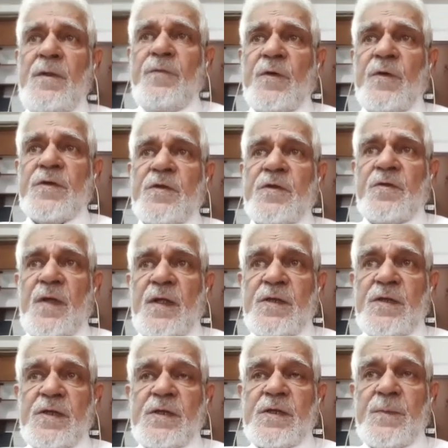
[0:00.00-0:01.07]
for stress
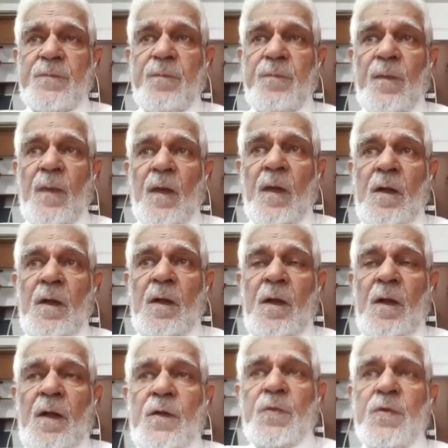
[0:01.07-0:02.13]

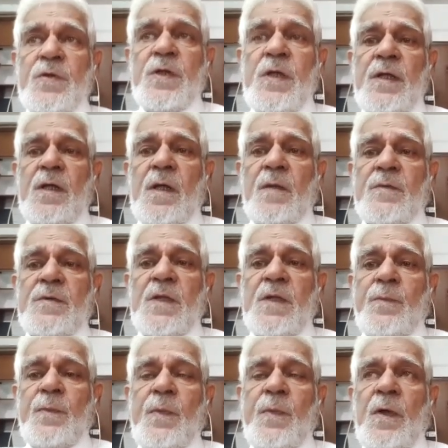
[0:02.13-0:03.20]
usually comes
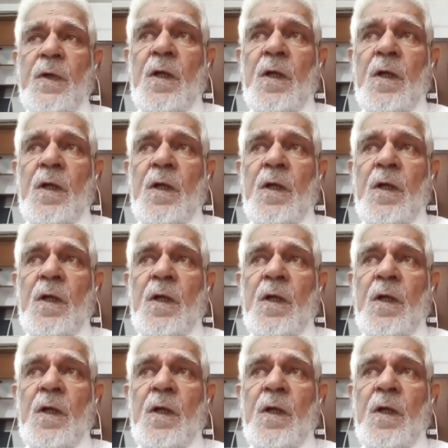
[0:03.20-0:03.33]
up